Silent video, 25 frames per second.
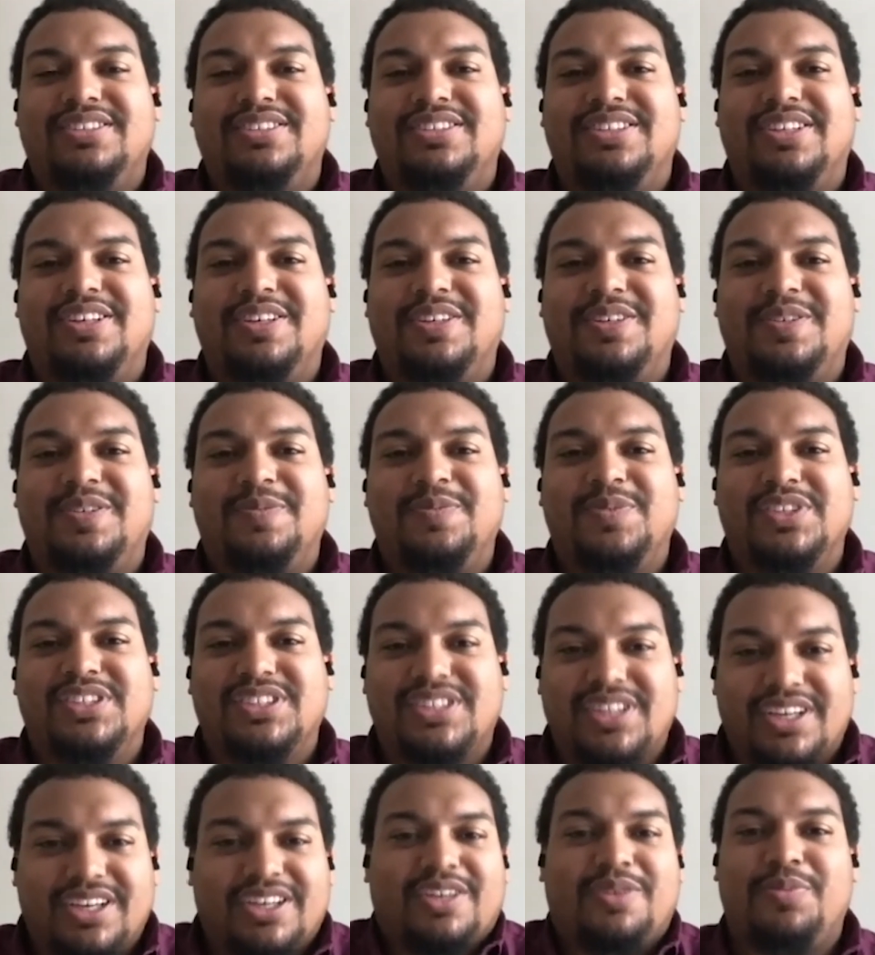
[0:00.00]
so to
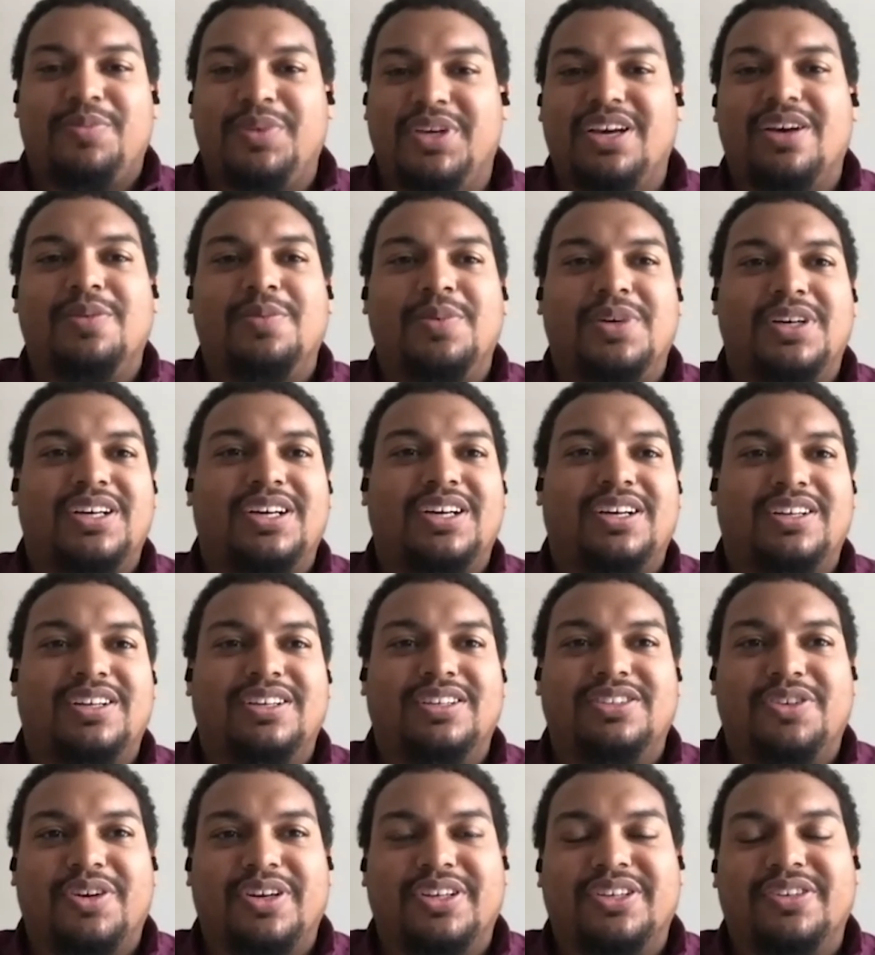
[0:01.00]
study to become
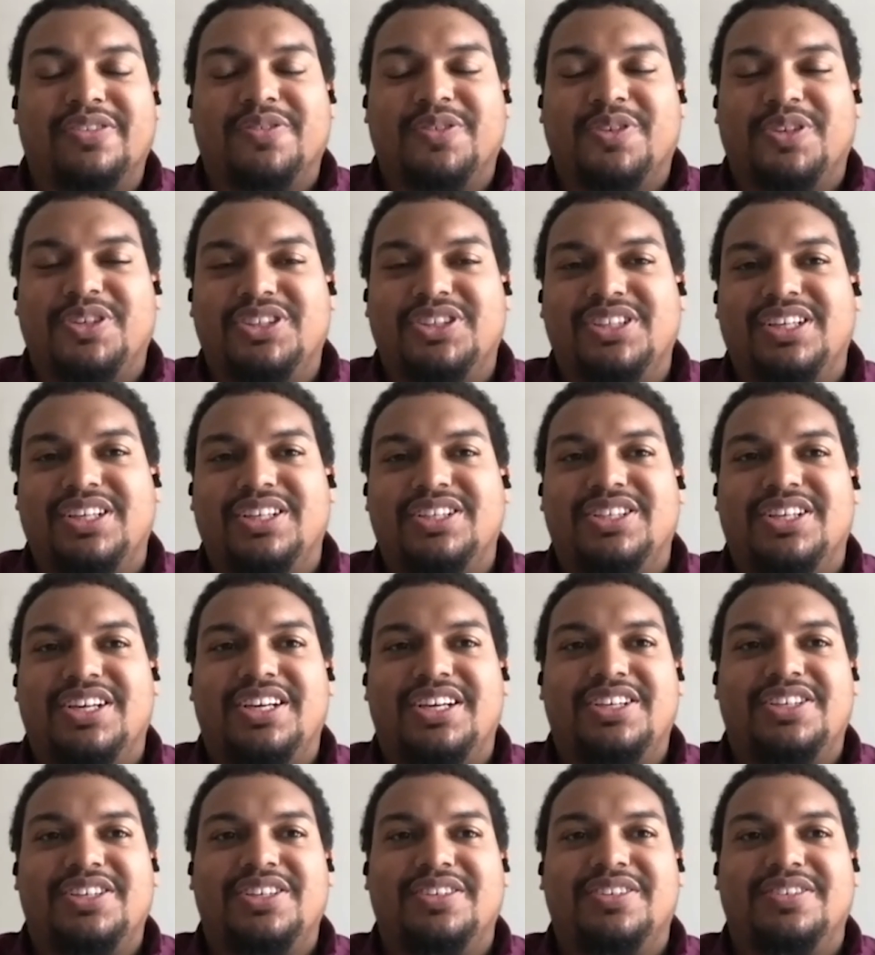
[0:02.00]
a director of Christian
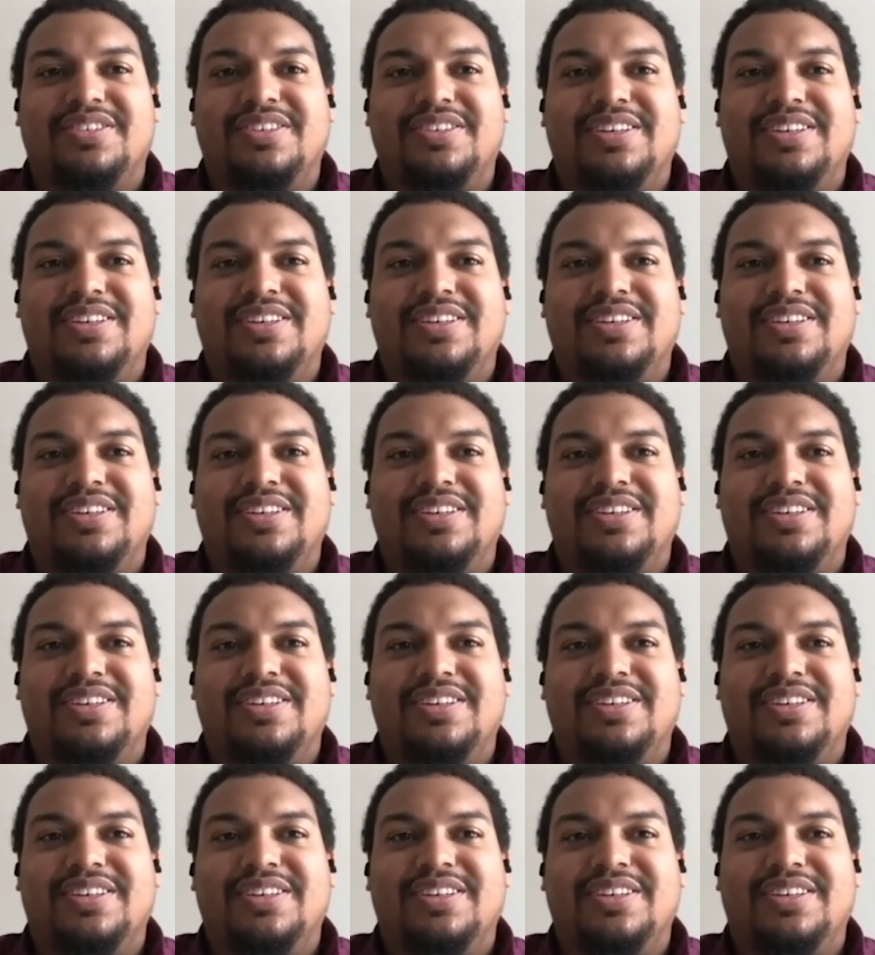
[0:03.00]
education.